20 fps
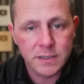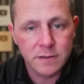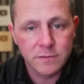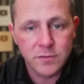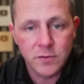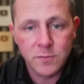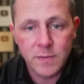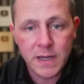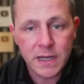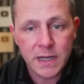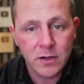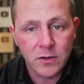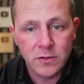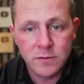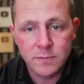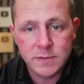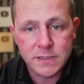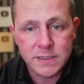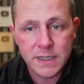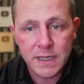If you make all
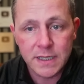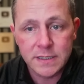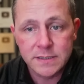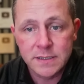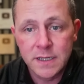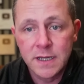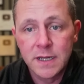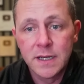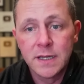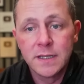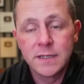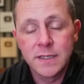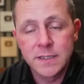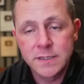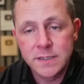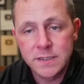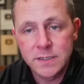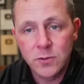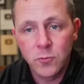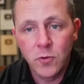the mistakes,
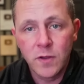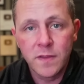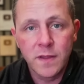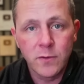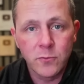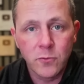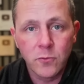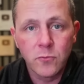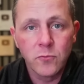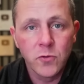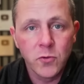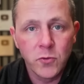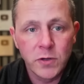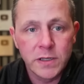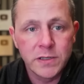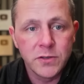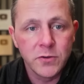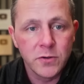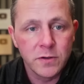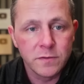this is the one that will
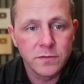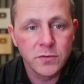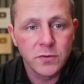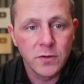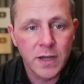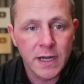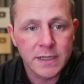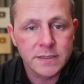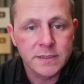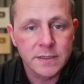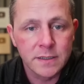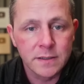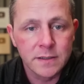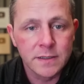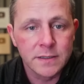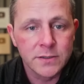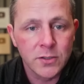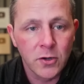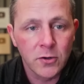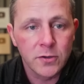ruin you if you
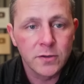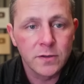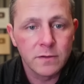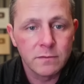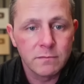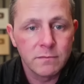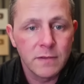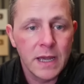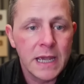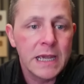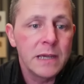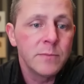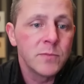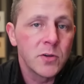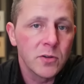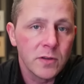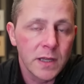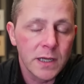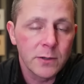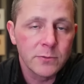accidentally aim
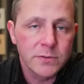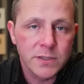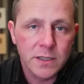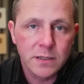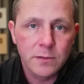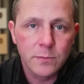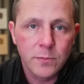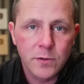your language at the